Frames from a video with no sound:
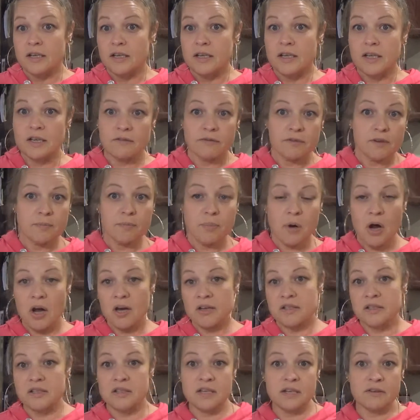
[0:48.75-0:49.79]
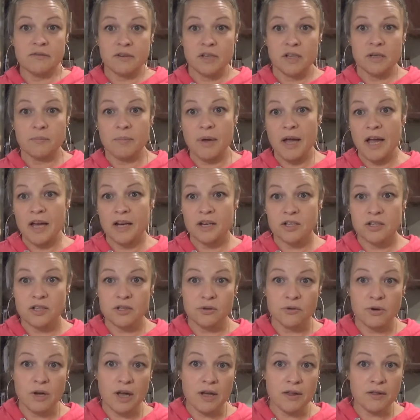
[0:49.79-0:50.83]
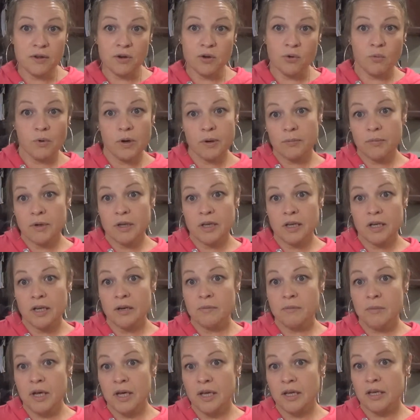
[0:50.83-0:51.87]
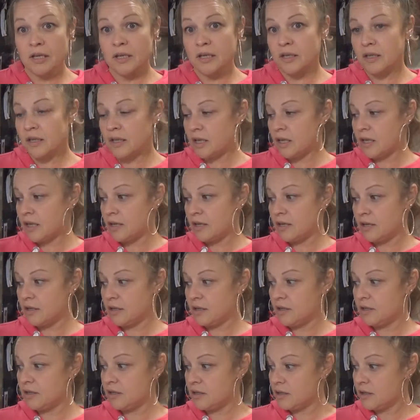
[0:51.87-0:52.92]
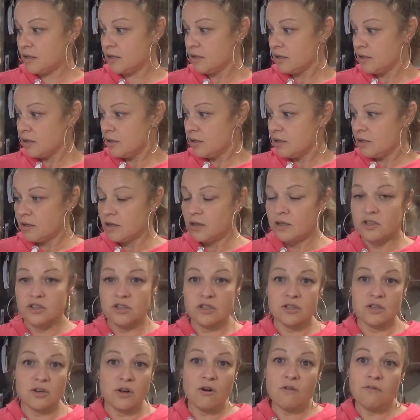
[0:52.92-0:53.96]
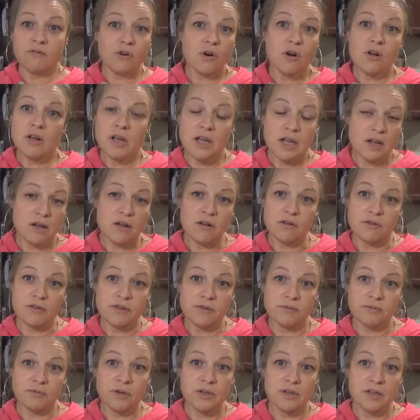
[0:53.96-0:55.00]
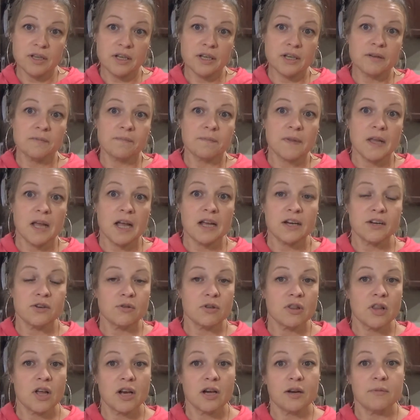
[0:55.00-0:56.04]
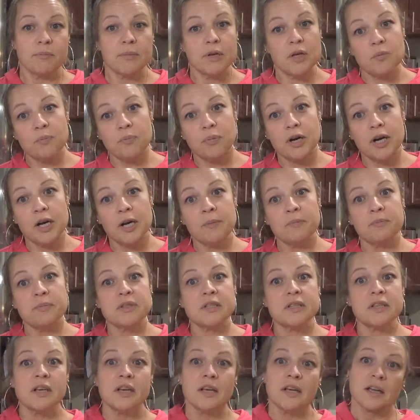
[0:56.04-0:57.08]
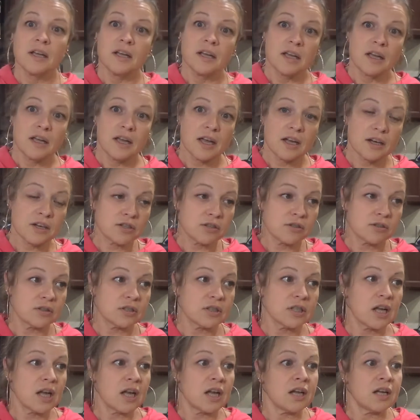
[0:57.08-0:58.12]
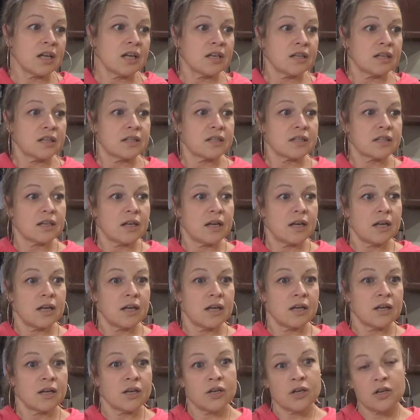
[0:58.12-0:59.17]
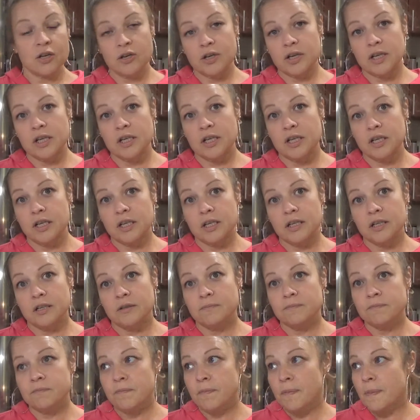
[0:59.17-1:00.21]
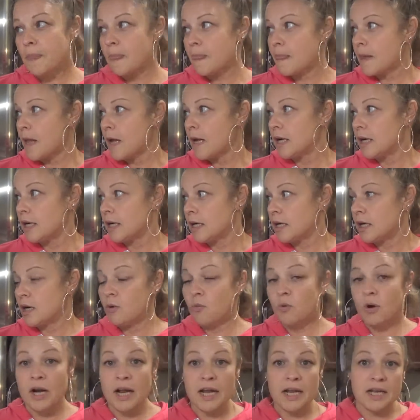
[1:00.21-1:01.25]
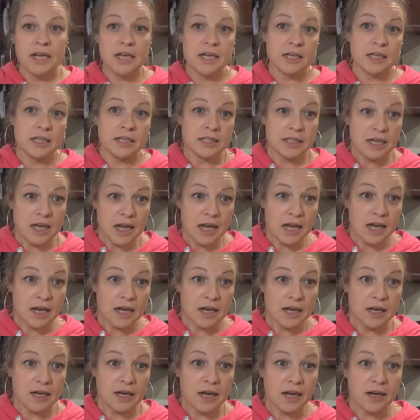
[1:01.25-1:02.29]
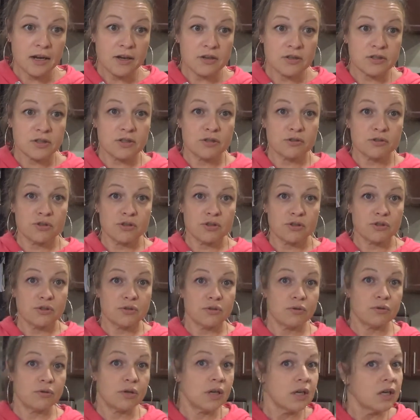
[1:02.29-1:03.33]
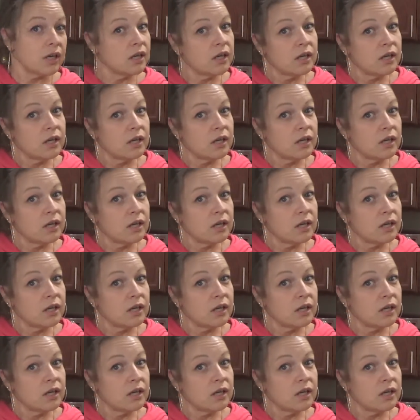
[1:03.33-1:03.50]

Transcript: giving positivity back to other women and men, and just overall health, really. I do a lot of meal preps, exercise, cooking, what I eat in a day. I also do